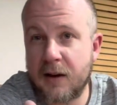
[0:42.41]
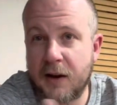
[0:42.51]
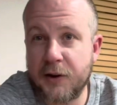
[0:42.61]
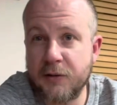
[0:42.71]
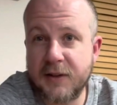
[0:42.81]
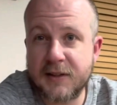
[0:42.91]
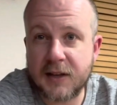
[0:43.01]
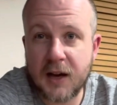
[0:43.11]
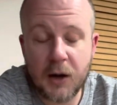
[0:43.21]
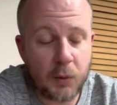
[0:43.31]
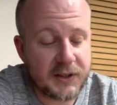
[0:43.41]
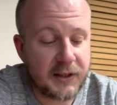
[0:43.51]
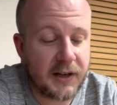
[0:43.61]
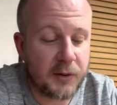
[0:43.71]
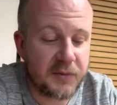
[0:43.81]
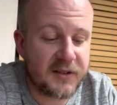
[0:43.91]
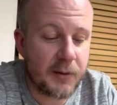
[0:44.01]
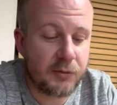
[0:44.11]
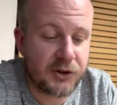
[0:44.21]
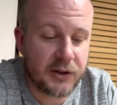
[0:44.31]
noticed the car wasn't getting up to
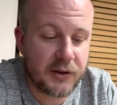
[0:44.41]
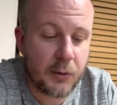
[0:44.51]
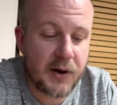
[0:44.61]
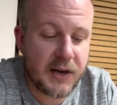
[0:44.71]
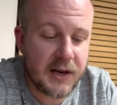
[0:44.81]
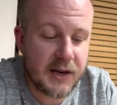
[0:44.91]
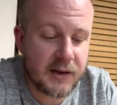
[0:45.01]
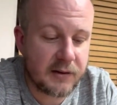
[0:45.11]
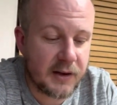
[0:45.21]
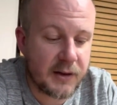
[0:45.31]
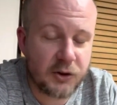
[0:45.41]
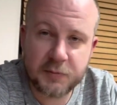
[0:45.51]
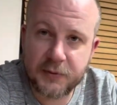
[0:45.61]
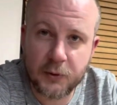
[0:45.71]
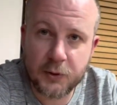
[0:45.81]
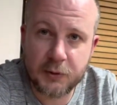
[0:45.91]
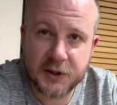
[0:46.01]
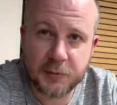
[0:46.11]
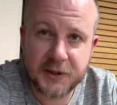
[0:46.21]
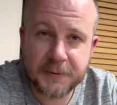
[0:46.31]
temperature, nowhere near, just before
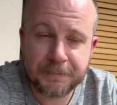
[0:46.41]
Christmas.